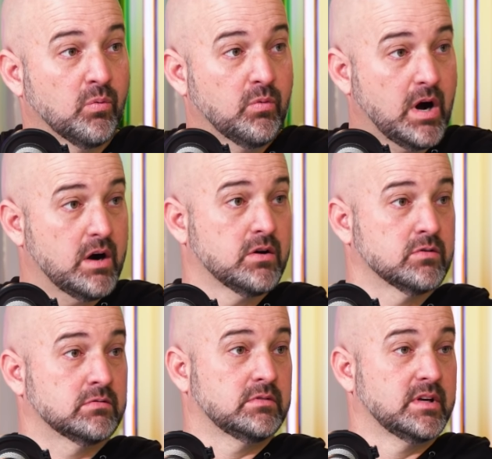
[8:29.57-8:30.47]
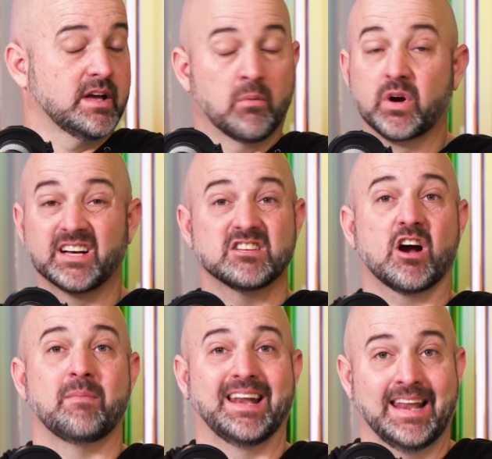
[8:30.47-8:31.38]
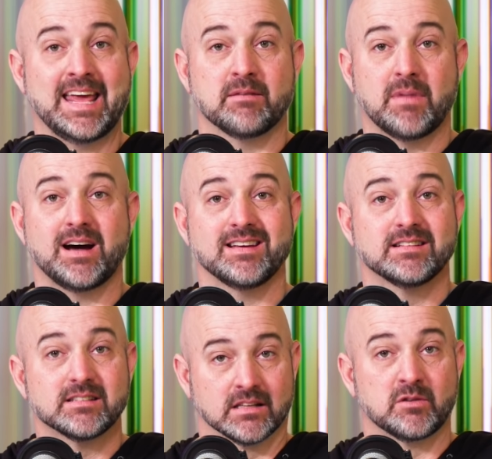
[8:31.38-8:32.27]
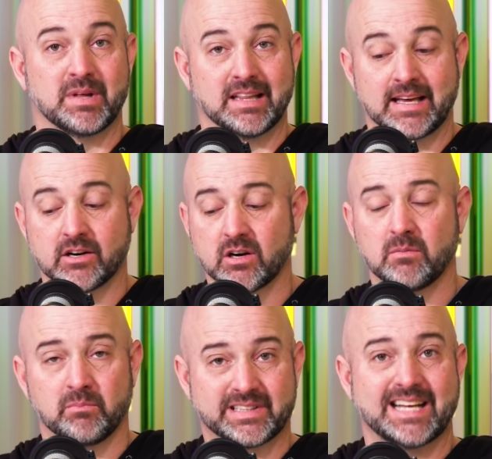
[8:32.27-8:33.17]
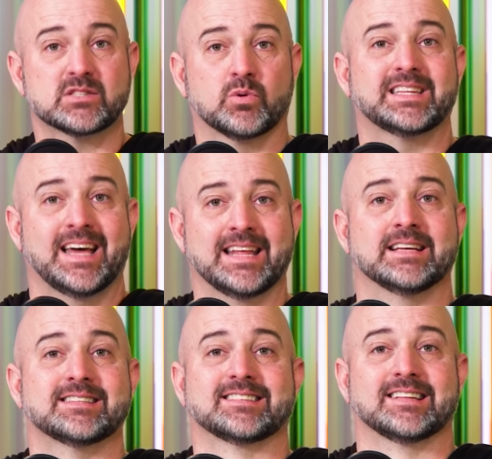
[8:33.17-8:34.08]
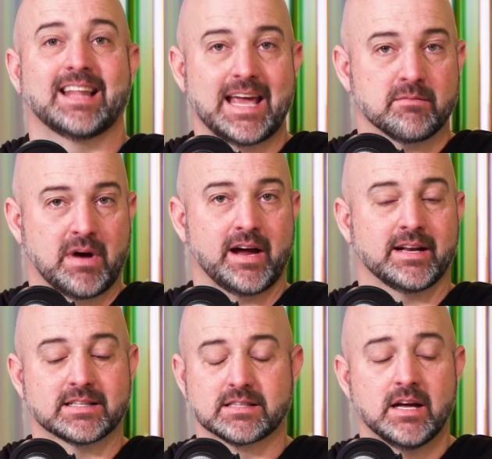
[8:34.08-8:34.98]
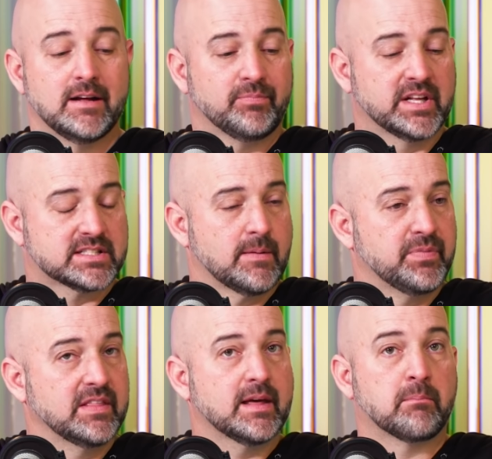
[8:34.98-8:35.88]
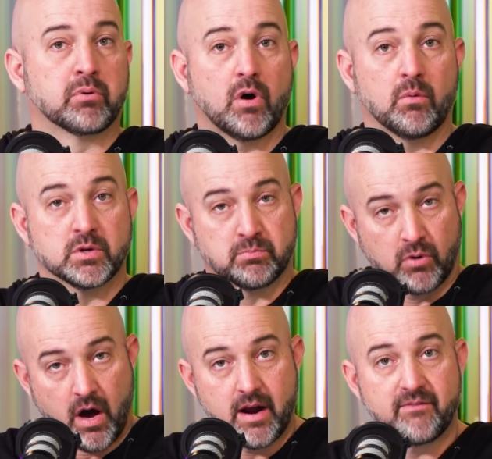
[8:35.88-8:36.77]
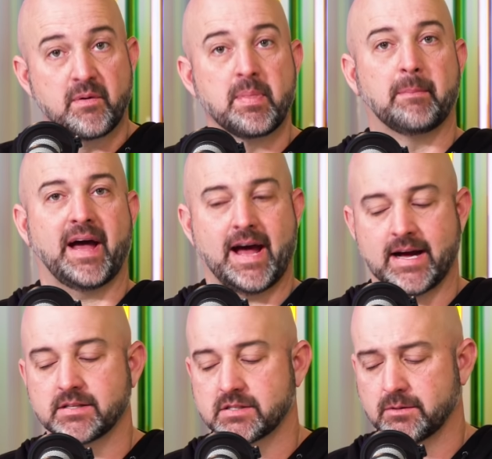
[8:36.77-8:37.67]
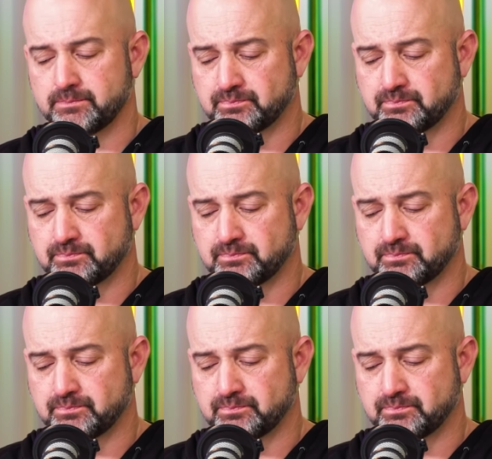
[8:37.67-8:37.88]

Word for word: whoa. And we're going to talk about landmines a little bit later, but that's what that is. It's a landmine. It's something that was brought up from the past,